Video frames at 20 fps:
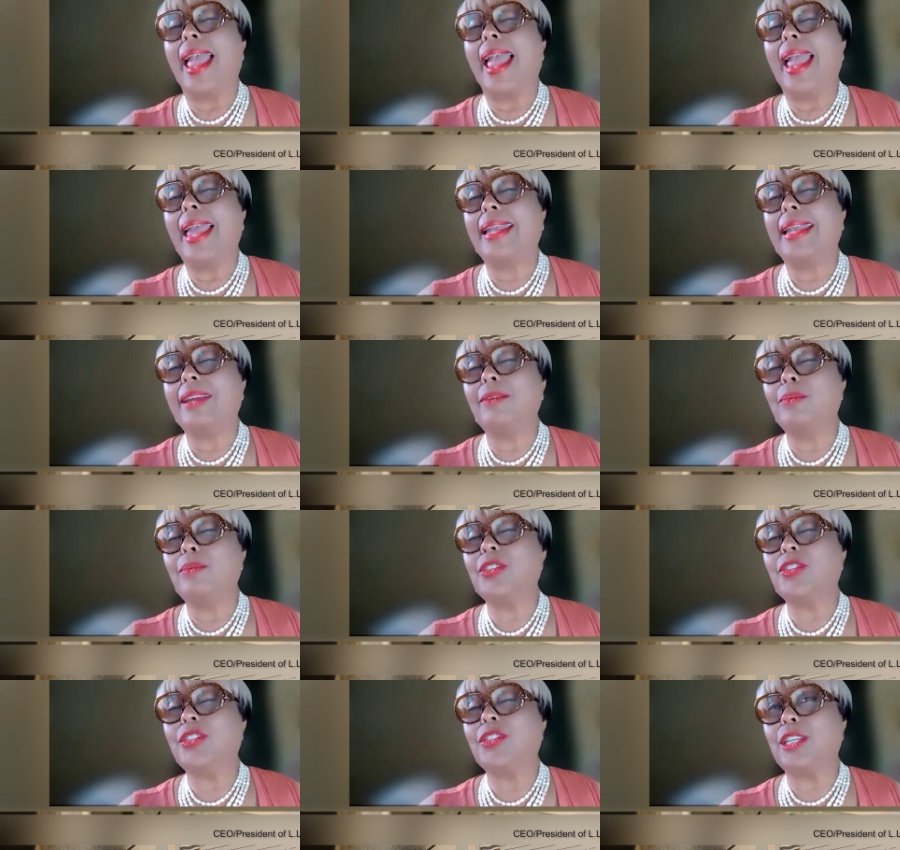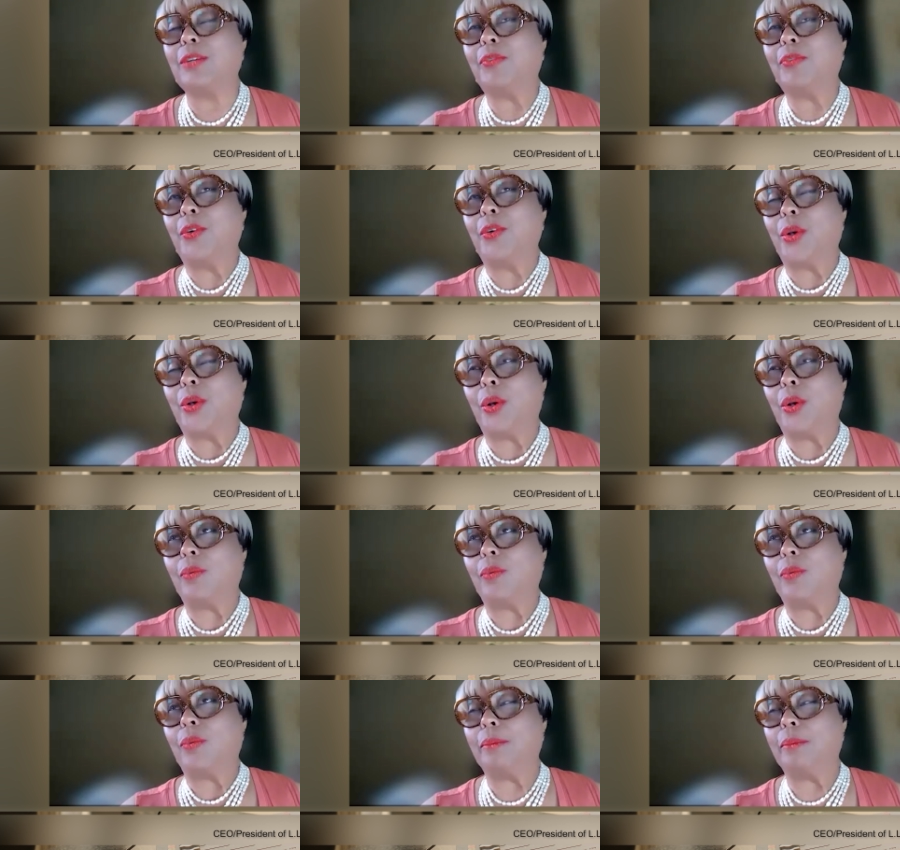And it was
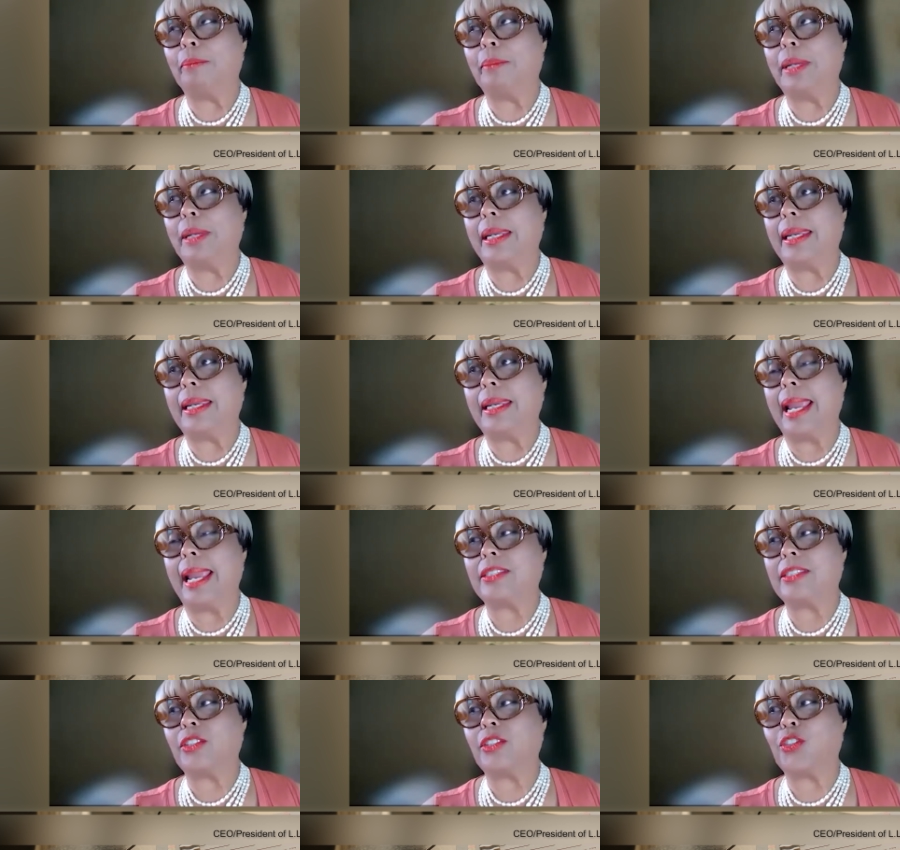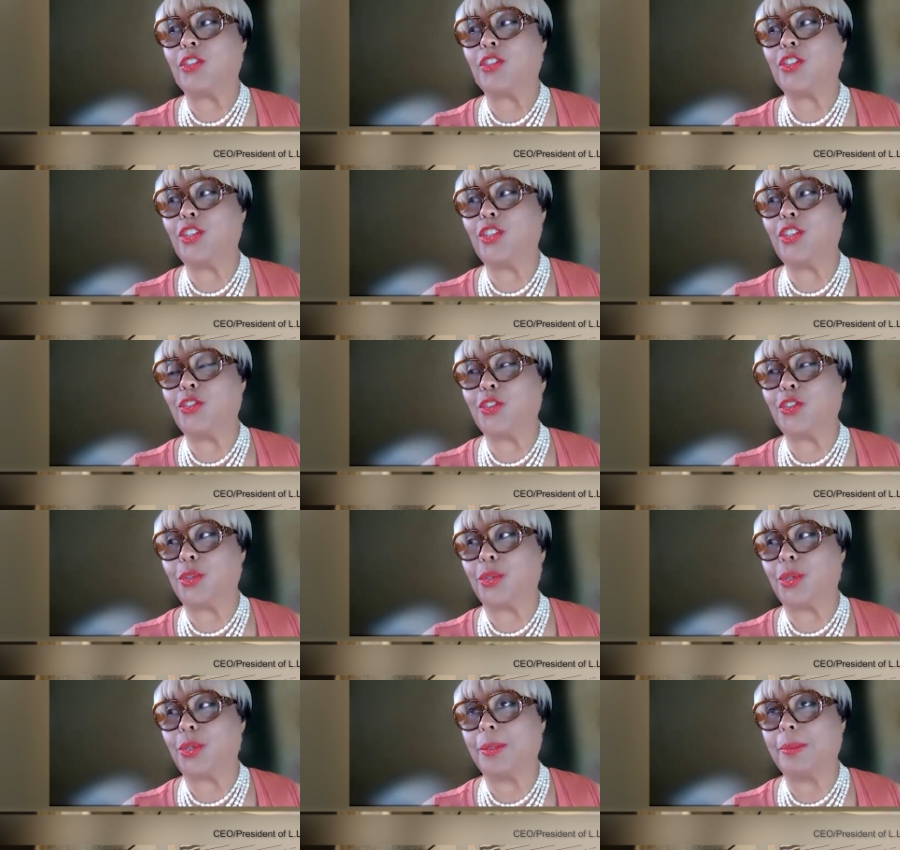difficult for me as a
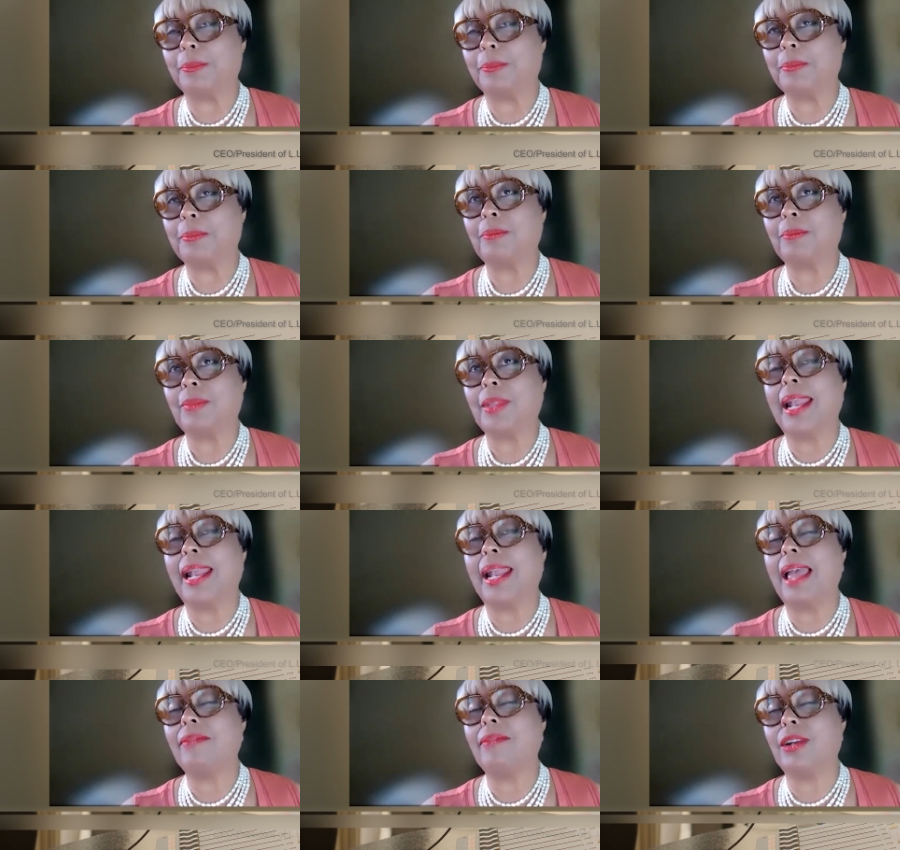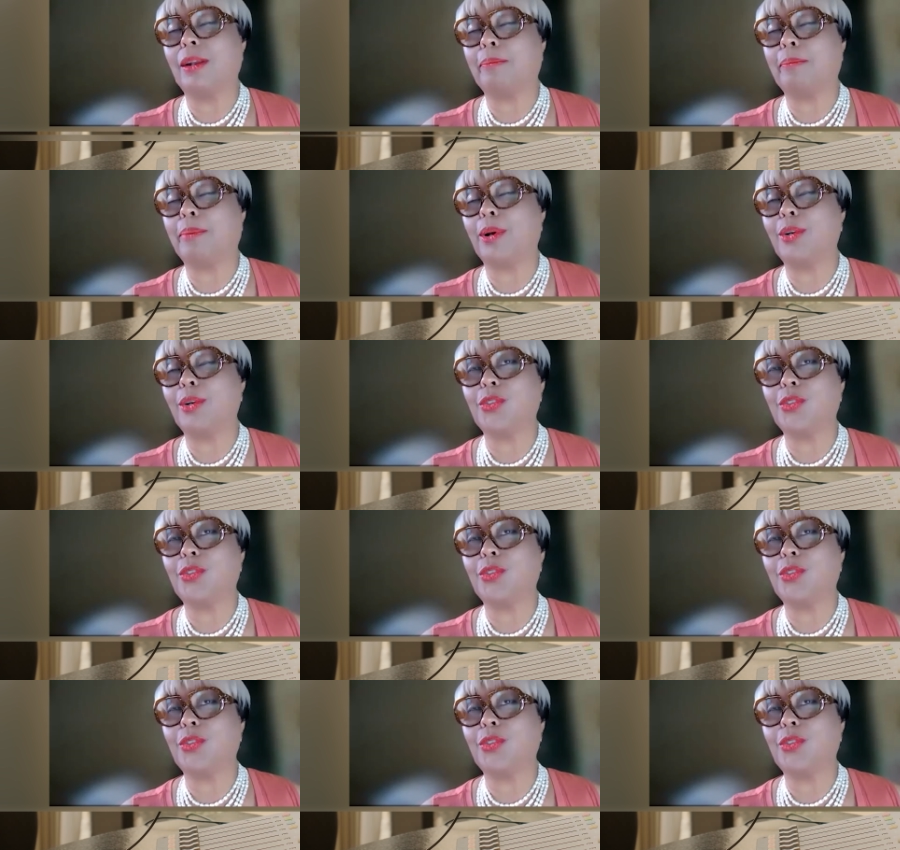sister and having a
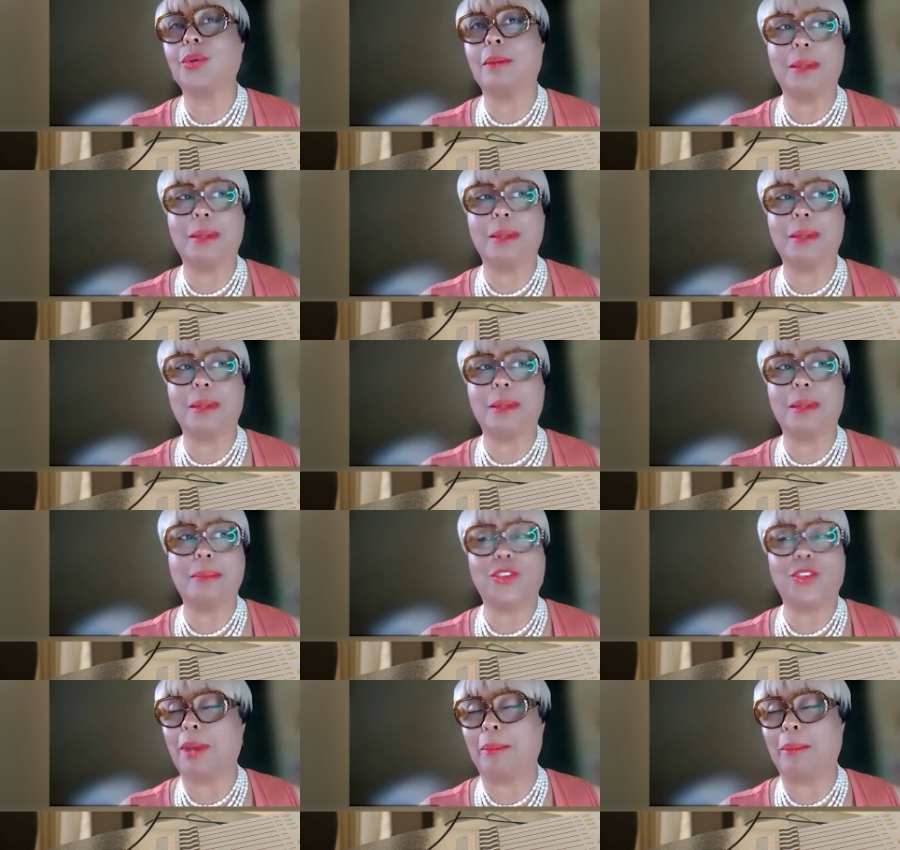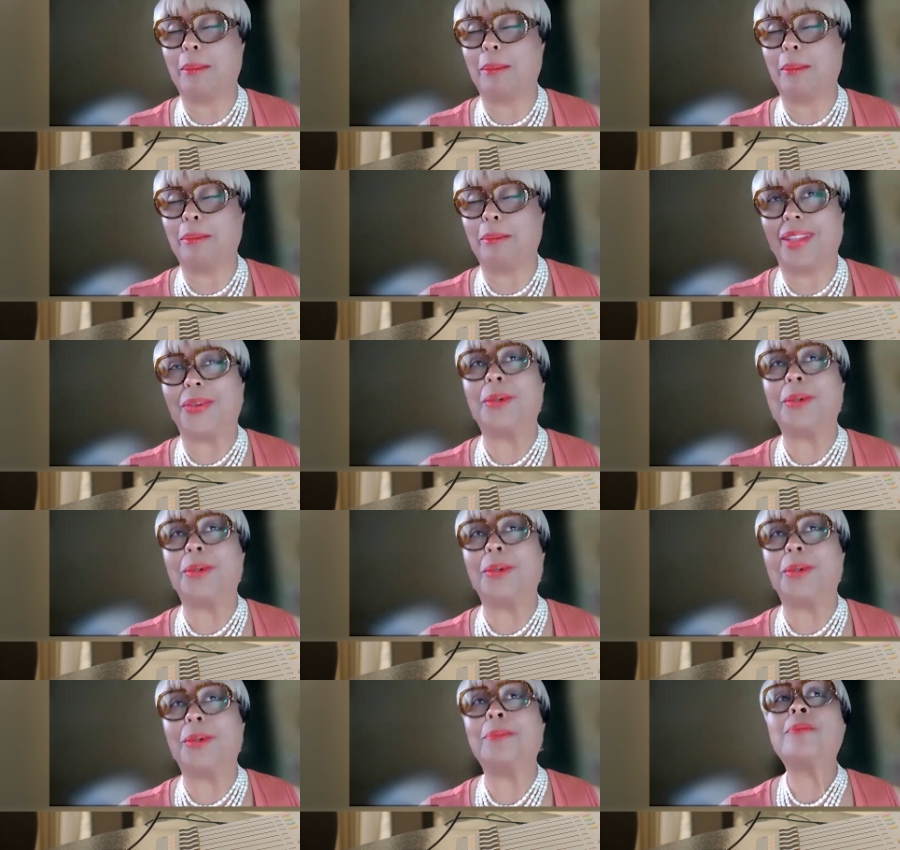personal commitment to my
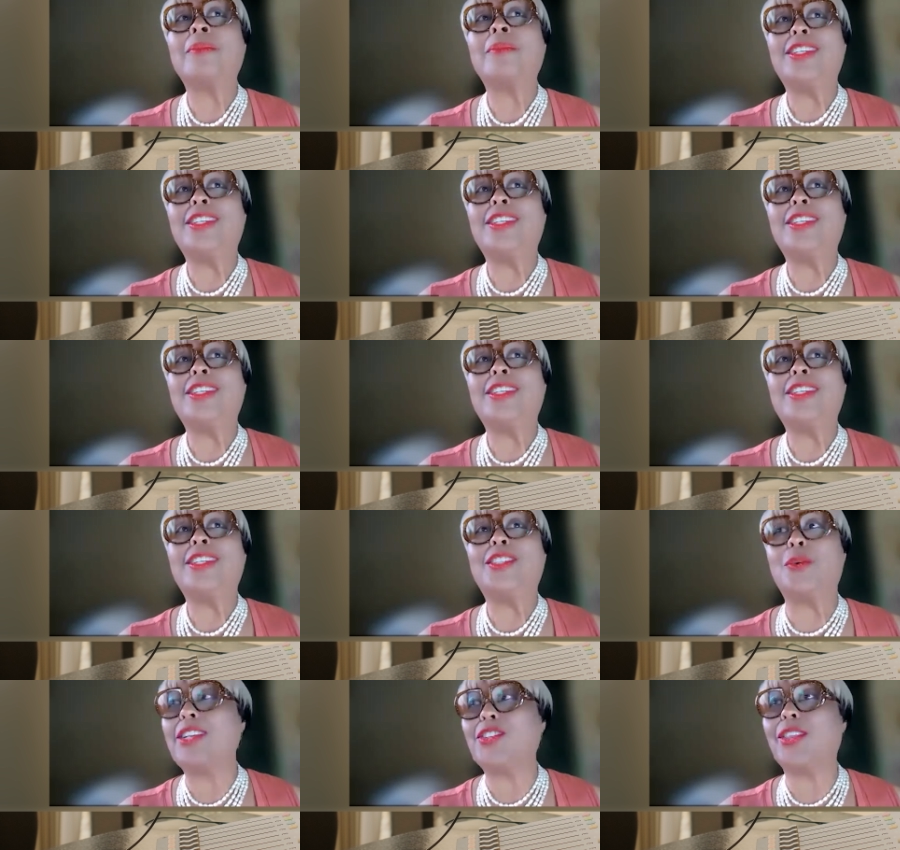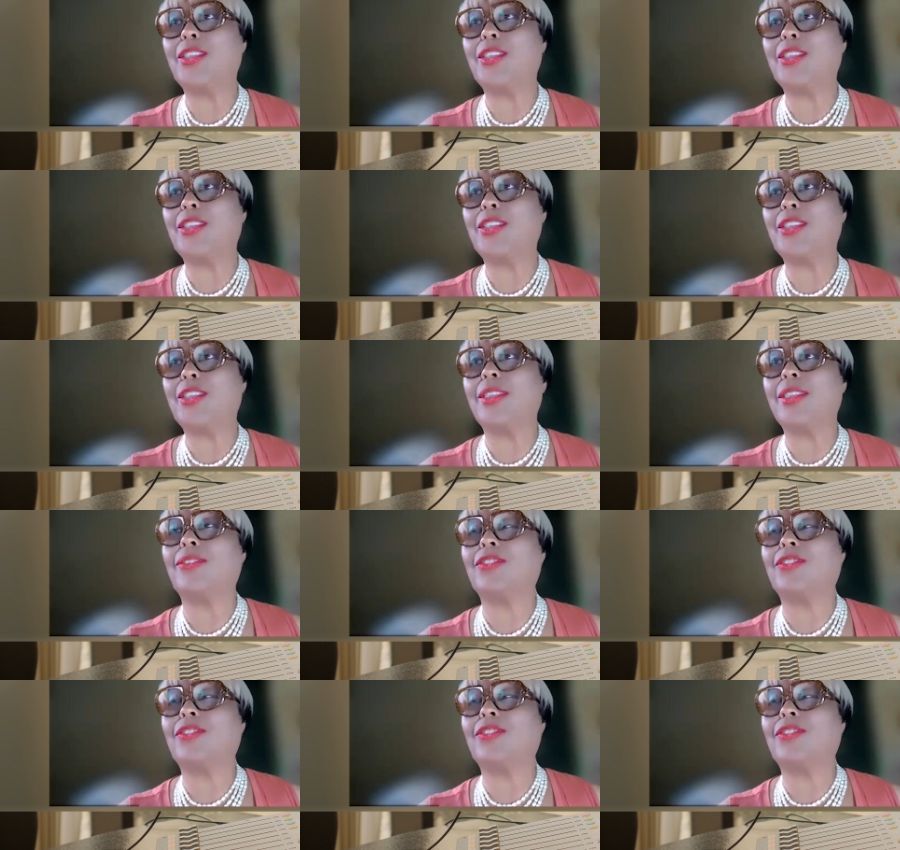brother to watch